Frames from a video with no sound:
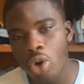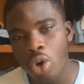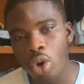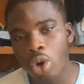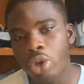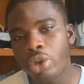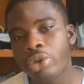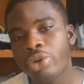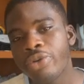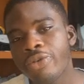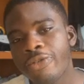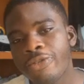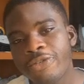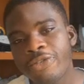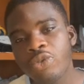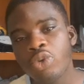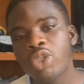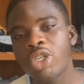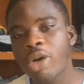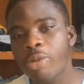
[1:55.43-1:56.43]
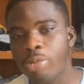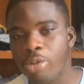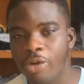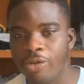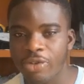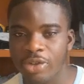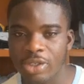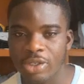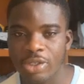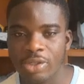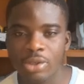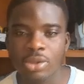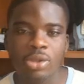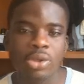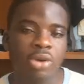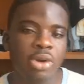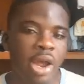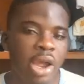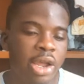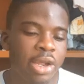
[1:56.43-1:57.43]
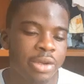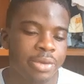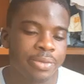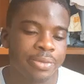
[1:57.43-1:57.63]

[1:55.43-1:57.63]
on future profits, right?